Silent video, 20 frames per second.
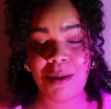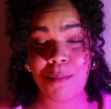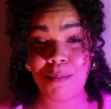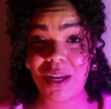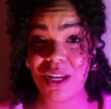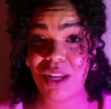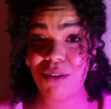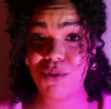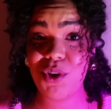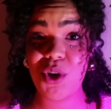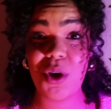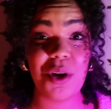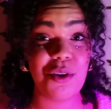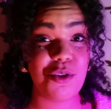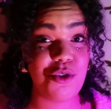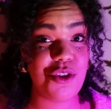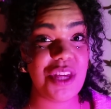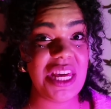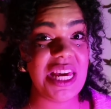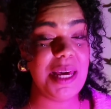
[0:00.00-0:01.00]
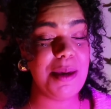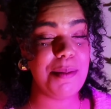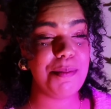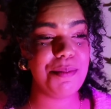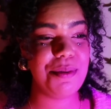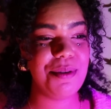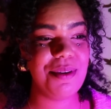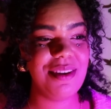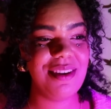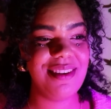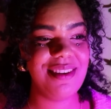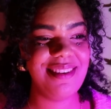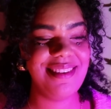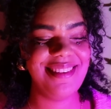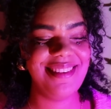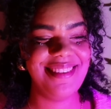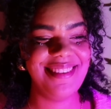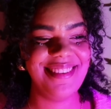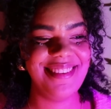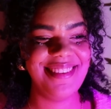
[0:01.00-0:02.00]
But if you are a sheep,
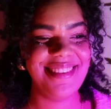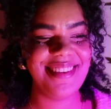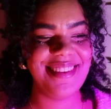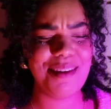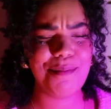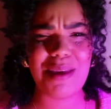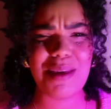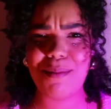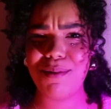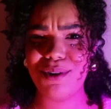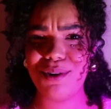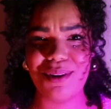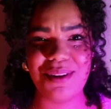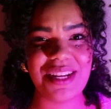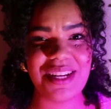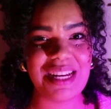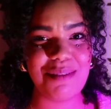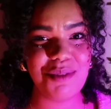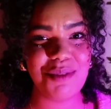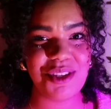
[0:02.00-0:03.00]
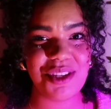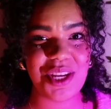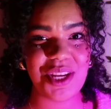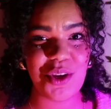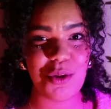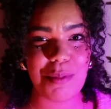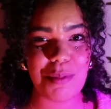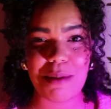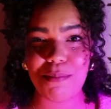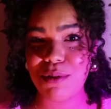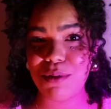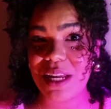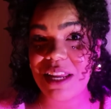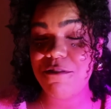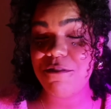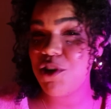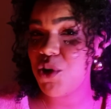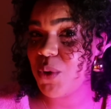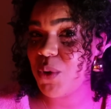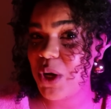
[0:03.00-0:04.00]
people don't come to you. People
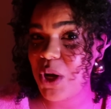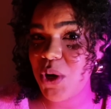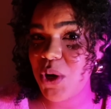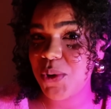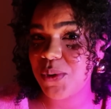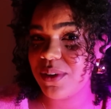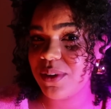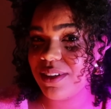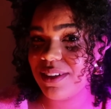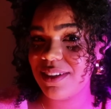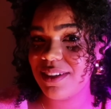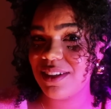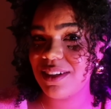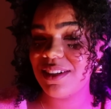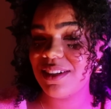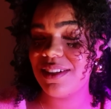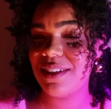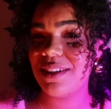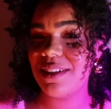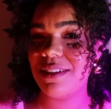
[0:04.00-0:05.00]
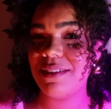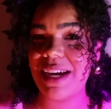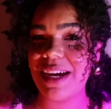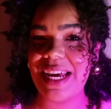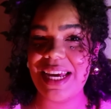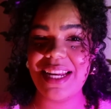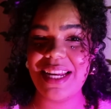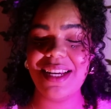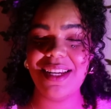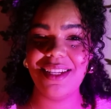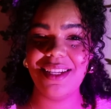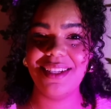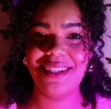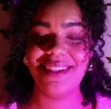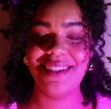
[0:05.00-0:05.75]
leave you alone, right?